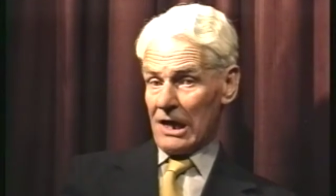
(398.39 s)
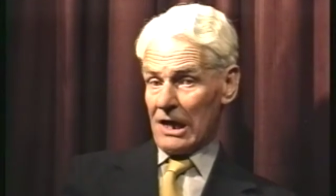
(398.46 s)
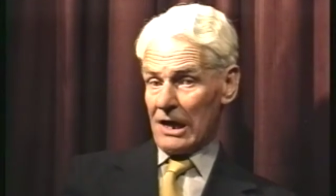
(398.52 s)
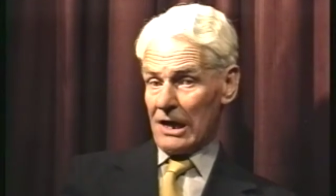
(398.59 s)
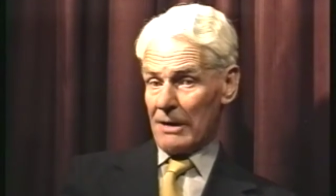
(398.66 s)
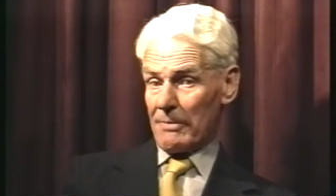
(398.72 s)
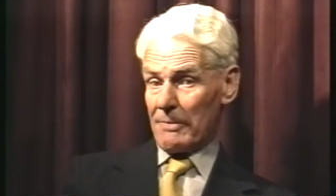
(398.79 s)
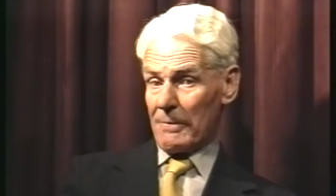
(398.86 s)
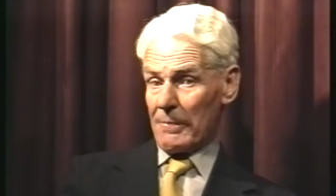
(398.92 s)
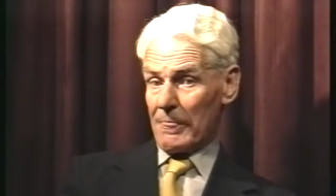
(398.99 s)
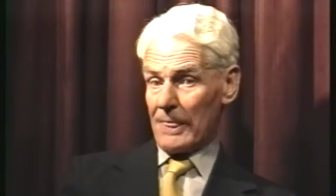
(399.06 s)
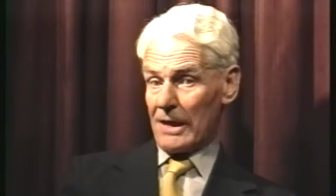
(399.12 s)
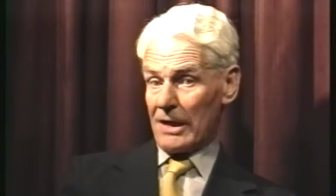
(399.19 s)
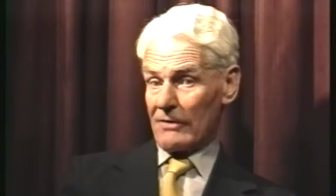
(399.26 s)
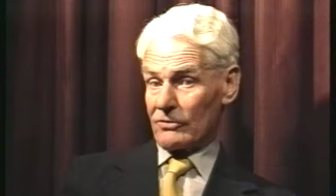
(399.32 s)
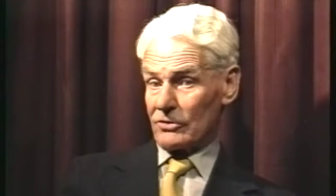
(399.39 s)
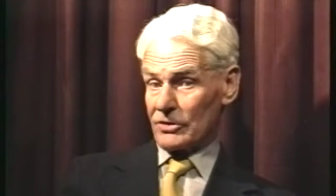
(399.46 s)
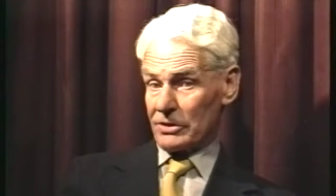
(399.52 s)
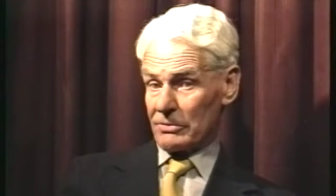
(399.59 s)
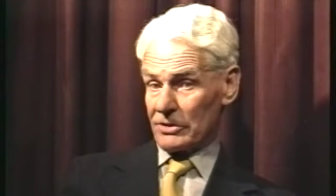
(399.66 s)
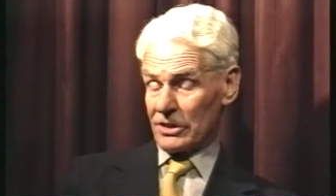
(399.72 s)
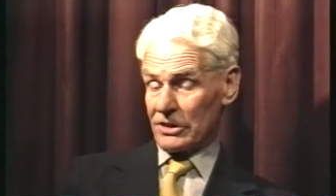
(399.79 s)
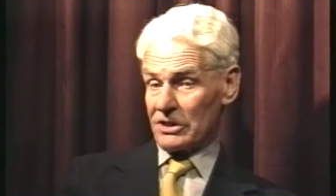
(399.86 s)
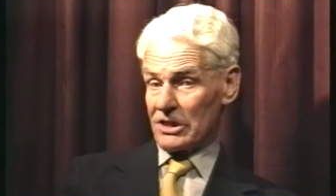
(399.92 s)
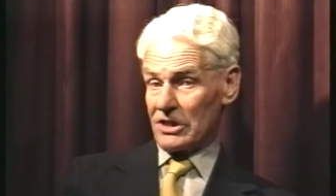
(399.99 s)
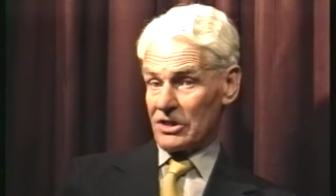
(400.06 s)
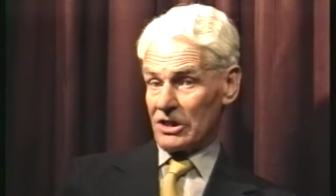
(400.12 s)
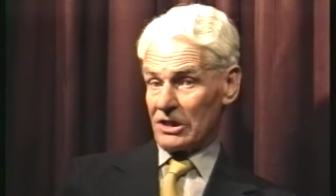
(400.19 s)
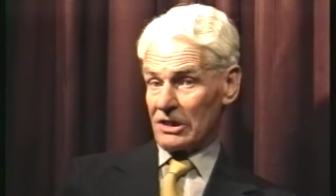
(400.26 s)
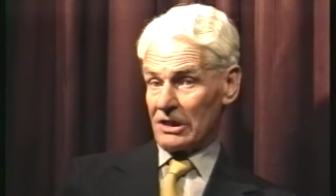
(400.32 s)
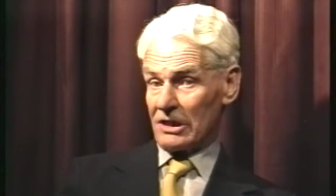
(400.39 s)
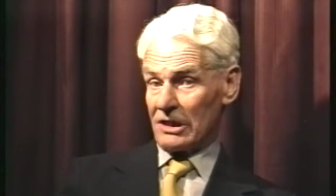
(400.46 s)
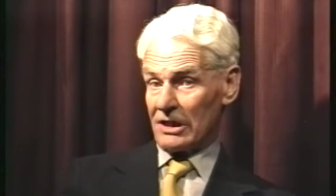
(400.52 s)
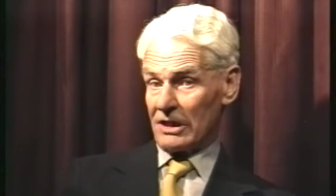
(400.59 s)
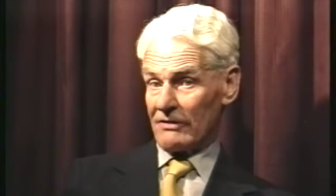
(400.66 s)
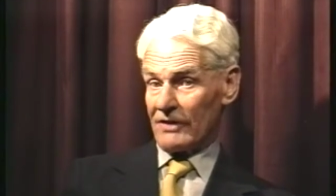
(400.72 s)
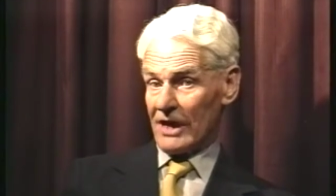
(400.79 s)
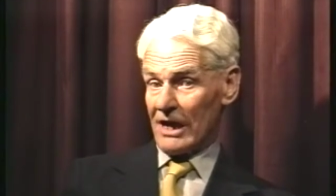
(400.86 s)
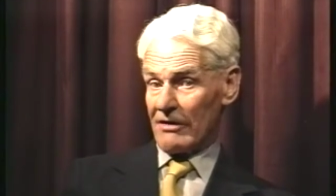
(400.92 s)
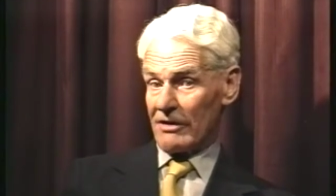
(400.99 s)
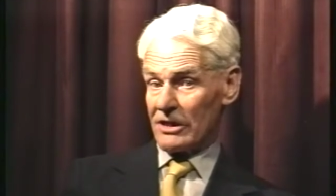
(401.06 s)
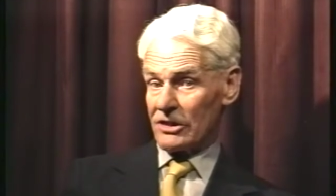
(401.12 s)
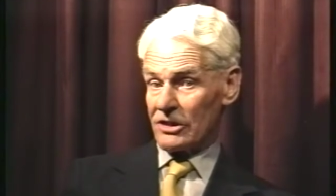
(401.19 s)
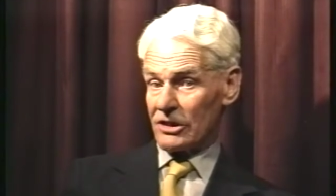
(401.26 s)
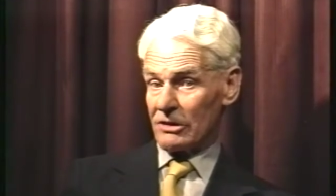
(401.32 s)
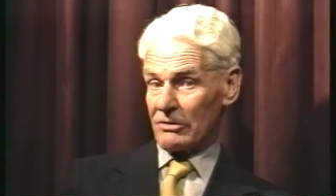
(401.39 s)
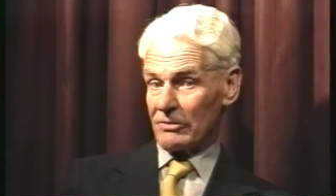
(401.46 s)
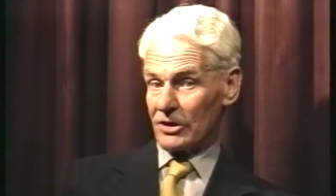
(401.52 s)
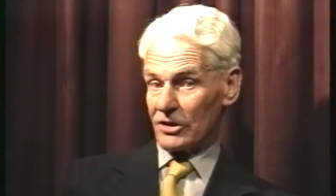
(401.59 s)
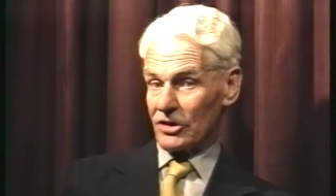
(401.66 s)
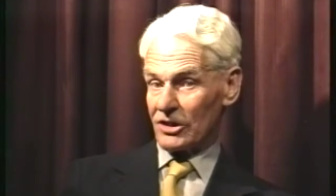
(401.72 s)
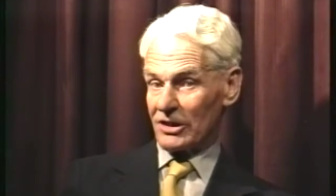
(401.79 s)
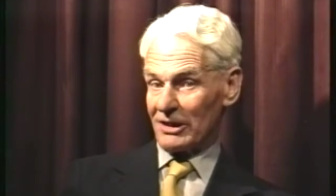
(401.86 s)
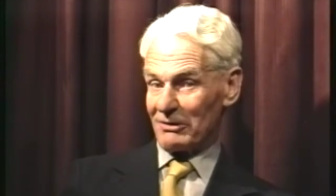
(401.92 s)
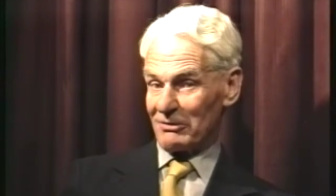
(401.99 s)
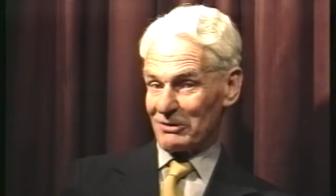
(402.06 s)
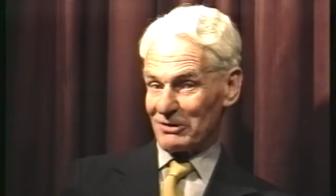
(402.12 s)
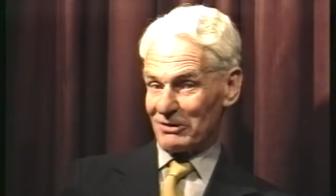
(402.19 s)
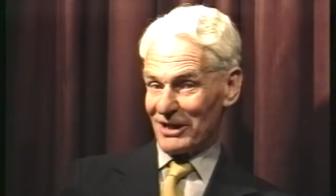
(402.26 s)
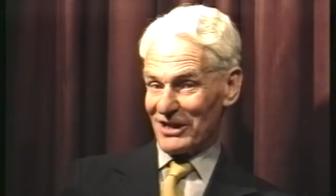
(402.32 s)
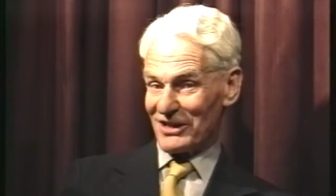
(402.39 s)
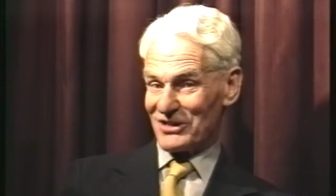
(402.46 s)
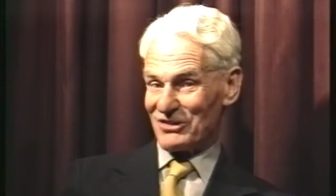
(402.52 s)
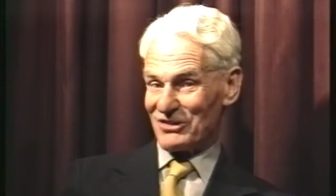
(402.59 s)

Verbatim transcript: Um, of course, there was the teaching of Irish, which it was rather